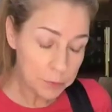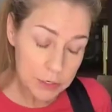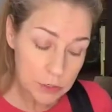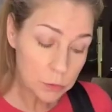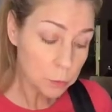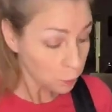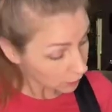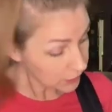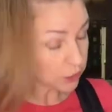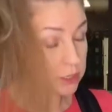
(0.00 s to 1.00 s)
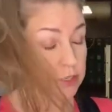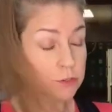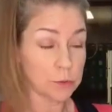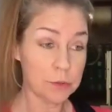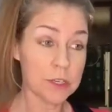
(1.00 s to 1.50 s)
I want to do really good in
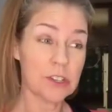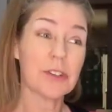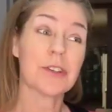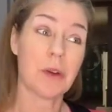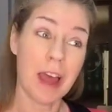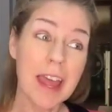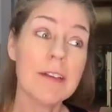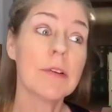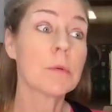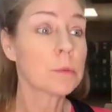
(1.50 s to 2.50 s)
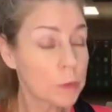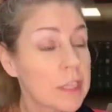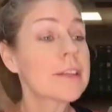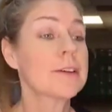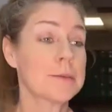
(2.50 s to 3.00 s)
school this year, so I have a
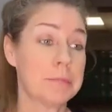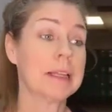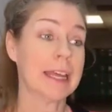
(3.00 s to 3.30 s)
really good